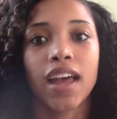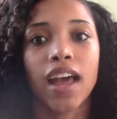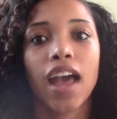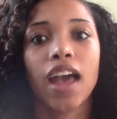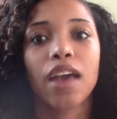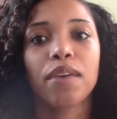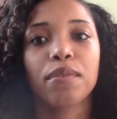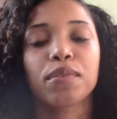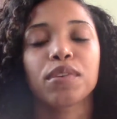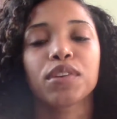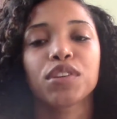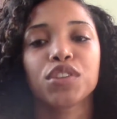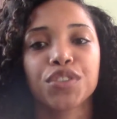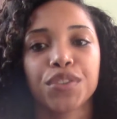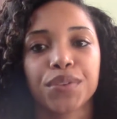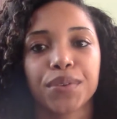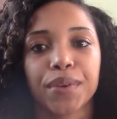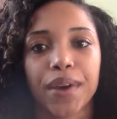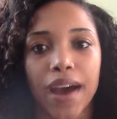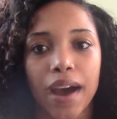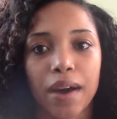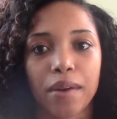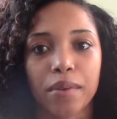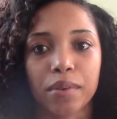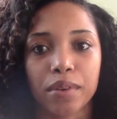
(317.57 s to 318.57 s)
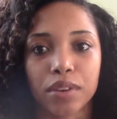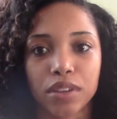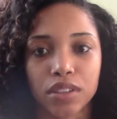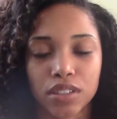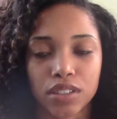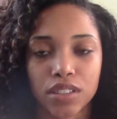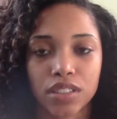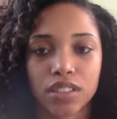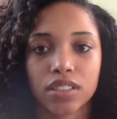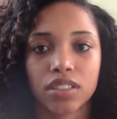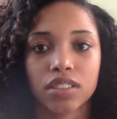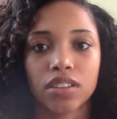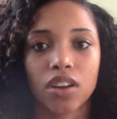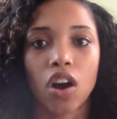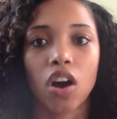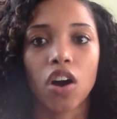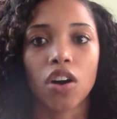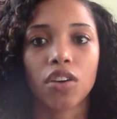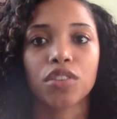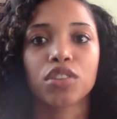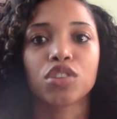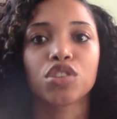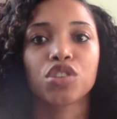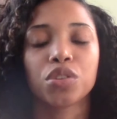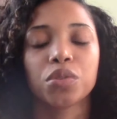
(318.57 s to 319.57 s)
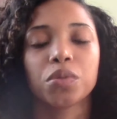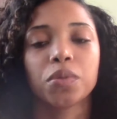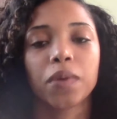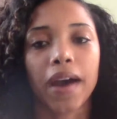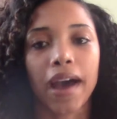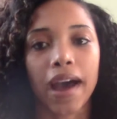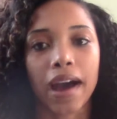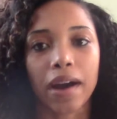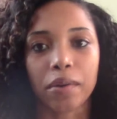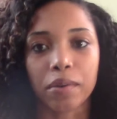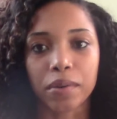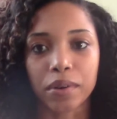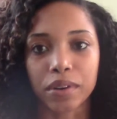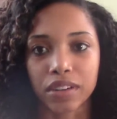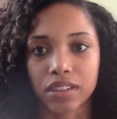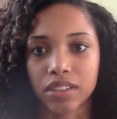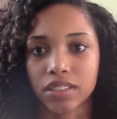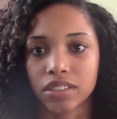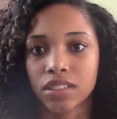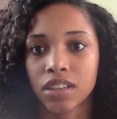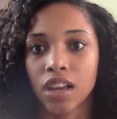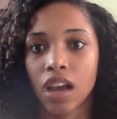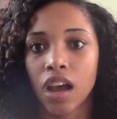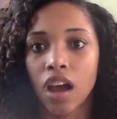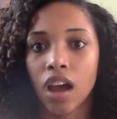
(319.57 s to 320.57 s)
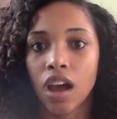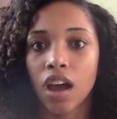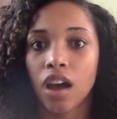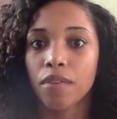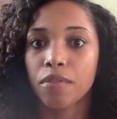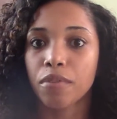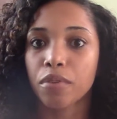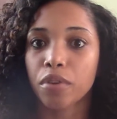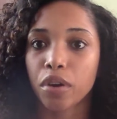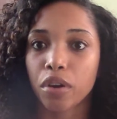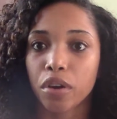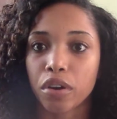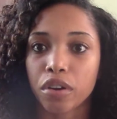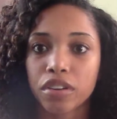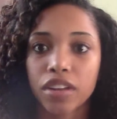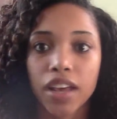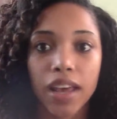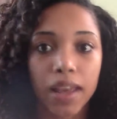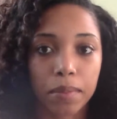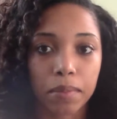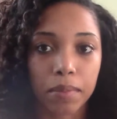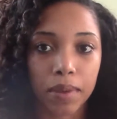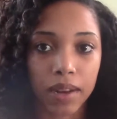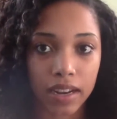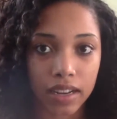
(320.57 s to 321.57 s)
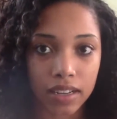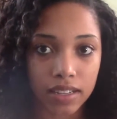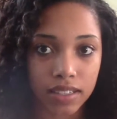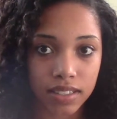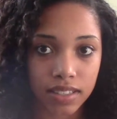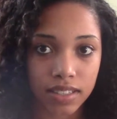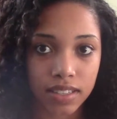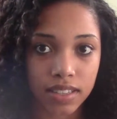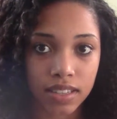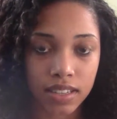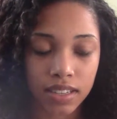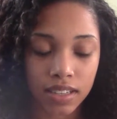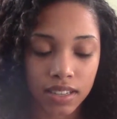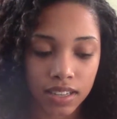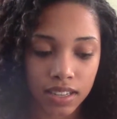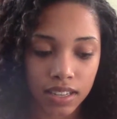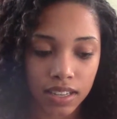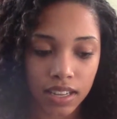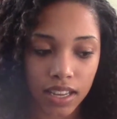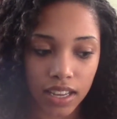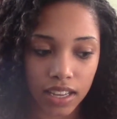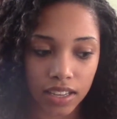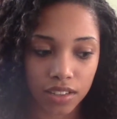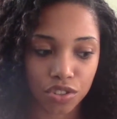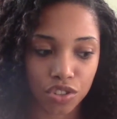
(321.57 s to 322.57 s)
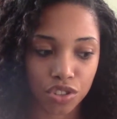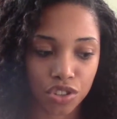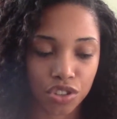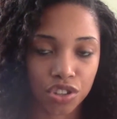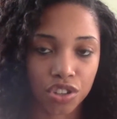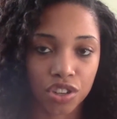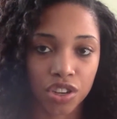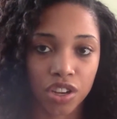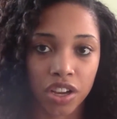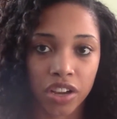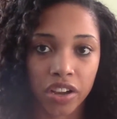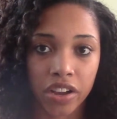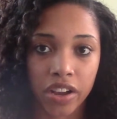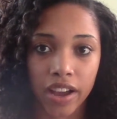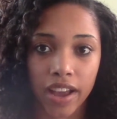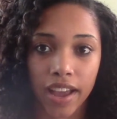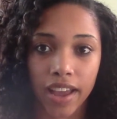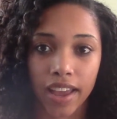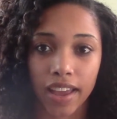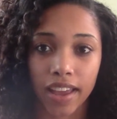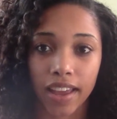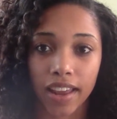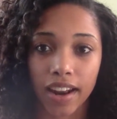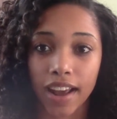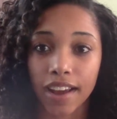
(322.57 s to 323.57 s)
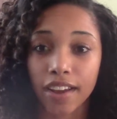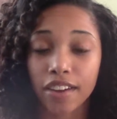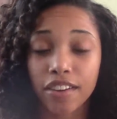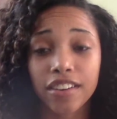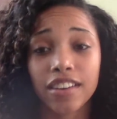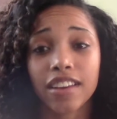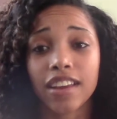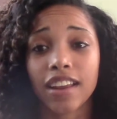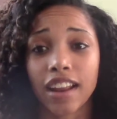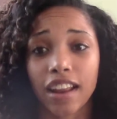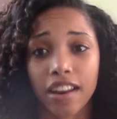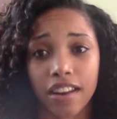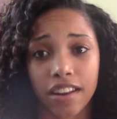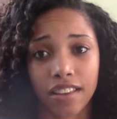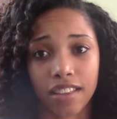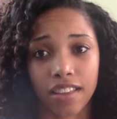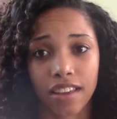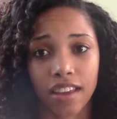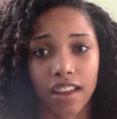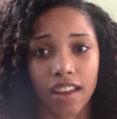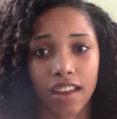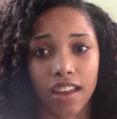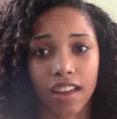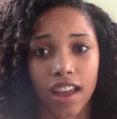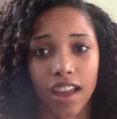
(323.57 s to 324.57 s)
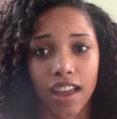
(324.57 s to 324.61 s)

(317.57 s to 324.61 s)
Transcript: every 2 hours on the 2 hours for 10 minutes each, and I couldn't get anything.